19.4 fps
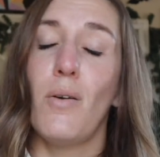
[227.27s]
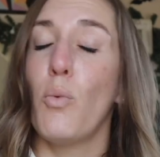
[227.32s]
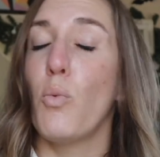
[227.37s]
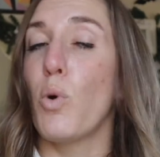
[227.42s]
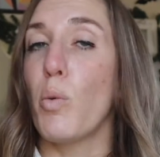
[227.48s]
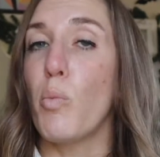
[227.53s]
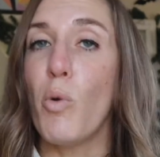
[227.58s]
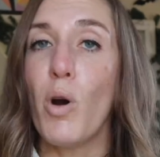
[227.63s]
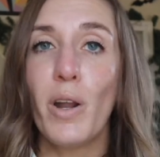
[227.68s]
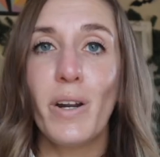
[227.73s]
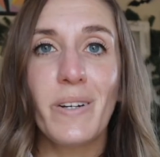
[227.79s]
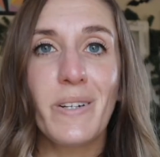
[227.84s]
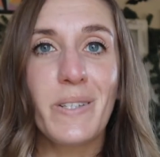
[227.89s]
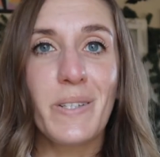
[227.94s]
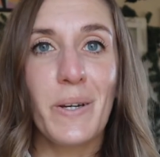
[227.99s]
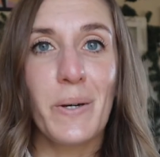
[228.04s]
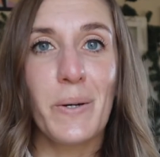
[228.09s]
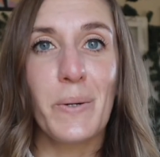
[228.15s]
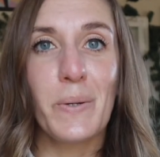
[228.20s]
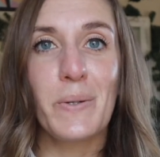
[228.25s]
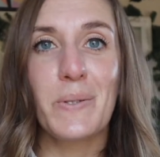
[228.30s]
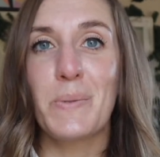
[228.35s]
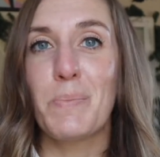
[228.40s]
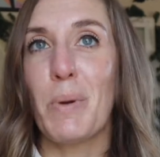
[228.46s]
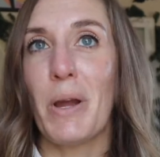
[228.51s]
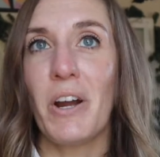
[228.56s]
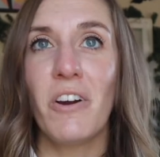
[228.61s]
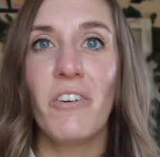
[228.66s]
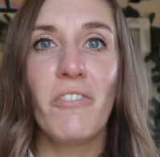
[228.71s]
warm water soaks,
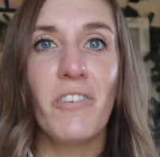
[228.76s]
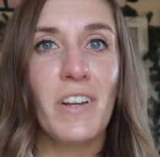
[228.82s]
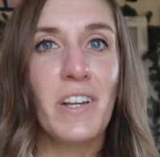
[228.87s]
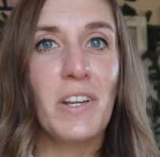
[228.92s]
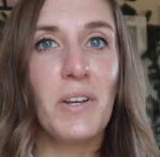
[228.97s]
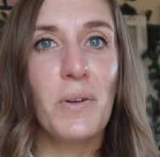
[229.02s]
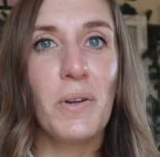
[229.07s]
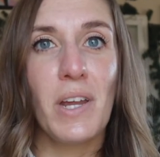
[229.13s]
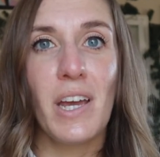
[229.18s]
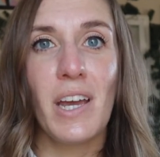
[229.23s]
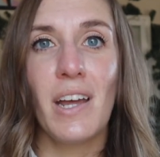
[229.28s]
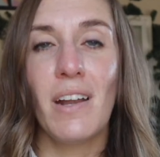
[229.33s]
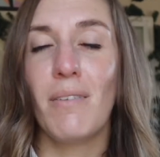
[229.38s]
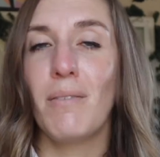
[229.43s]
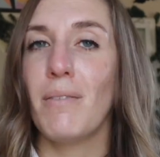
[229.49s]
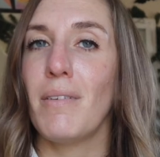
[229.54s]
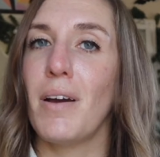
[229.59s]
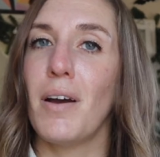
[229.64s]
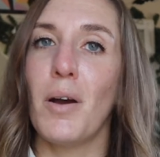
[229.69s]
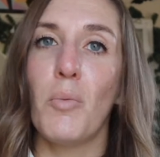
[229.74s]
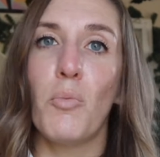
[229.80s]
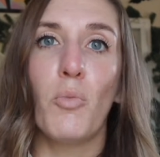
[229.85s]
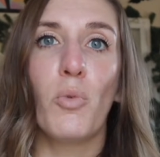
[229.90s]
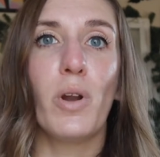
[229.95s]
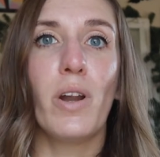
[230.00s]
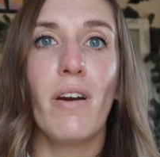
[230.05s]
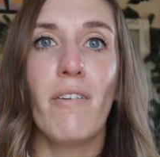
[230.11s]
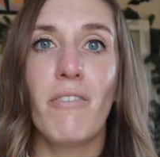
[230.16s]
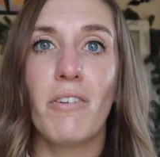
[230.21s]
paraffin unit,
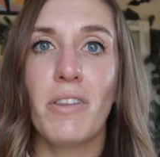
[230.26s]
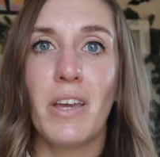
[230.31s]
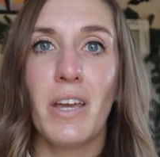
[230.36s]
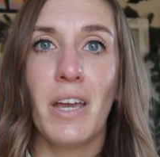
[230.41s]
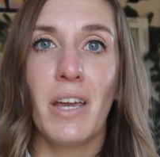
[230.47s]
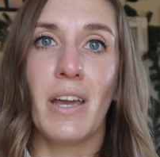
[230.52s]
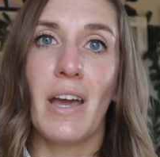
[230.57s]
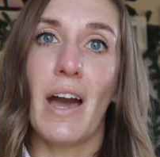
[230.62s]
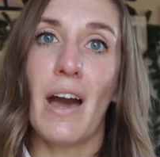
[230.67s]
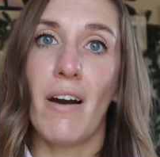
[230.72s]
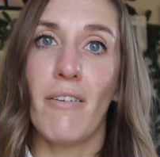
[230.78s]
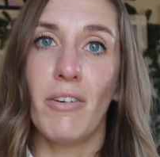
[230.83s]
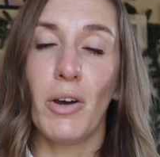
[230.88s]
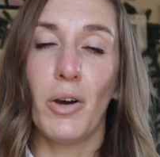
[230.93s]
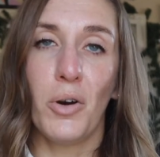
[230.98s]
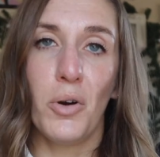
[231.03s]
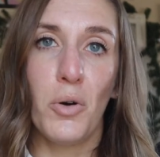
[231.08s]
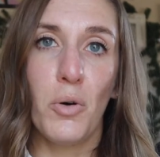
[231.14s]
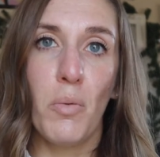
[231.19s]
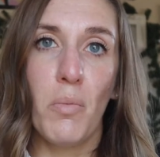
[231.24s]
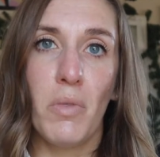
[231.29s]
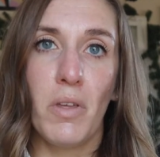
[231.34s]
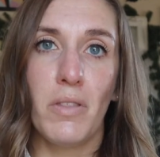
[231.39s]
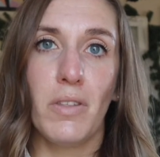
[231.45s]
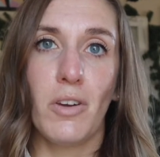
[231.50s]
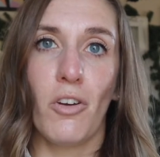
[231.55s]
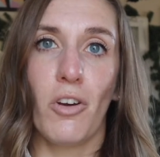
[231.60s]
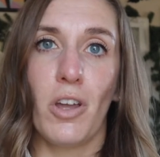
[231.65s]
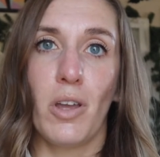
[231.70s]
whatever they have at home
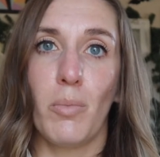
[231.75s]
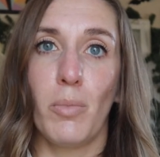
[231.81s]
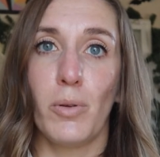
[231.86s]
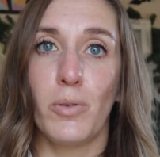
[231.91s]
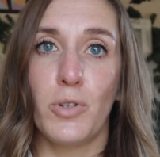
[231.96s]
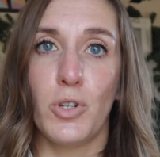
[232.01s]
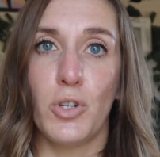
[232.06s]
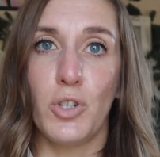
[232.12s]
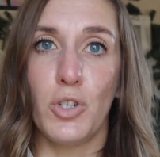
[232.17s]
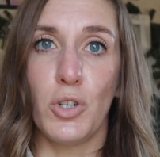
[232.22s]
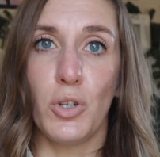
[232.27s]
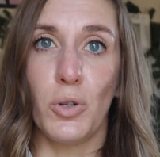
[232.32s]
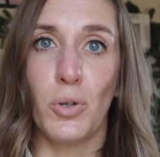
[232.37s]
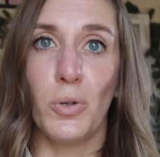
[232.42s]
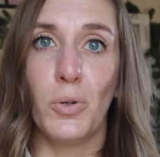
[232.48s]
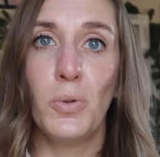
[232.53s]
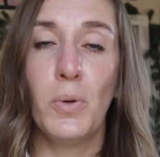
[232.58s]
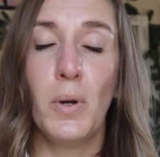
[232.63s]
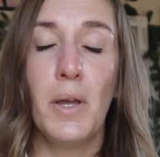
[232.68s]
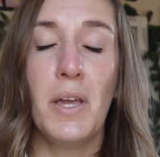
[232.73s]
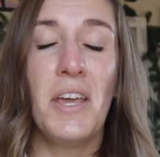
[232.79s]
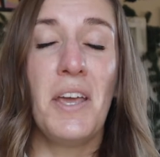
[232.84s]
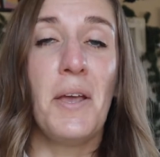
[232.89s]
that they're able to do.